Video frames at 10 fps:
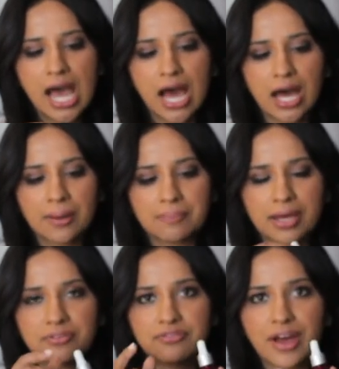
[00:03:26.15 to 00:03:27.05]

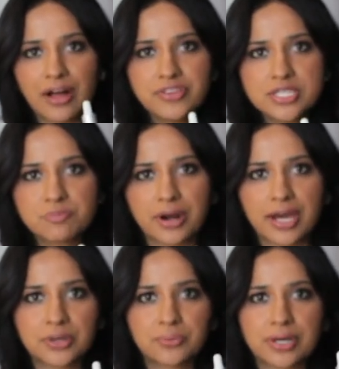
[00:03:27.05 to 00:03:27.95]
I found this
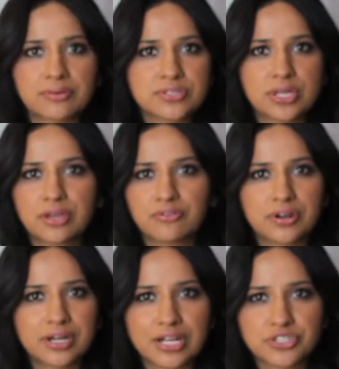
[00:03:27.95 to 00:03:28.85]
brand when I was looking for
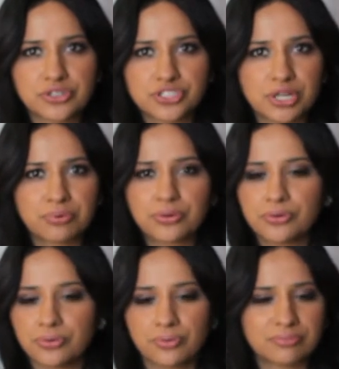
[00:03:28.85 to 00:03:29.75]
a natural
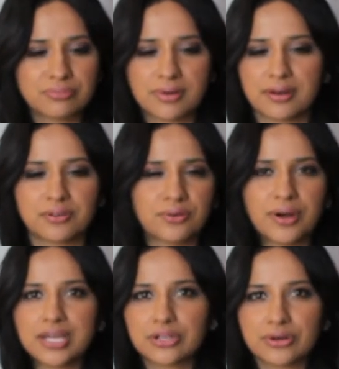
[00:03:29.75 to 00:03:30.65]
shampoo, I don't
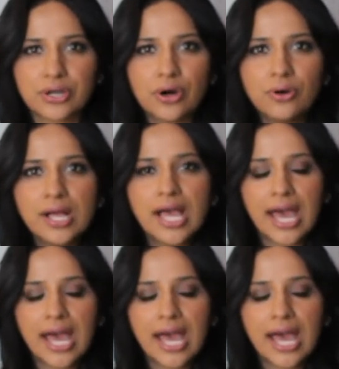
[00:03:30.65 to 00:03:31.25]
know, a year ago.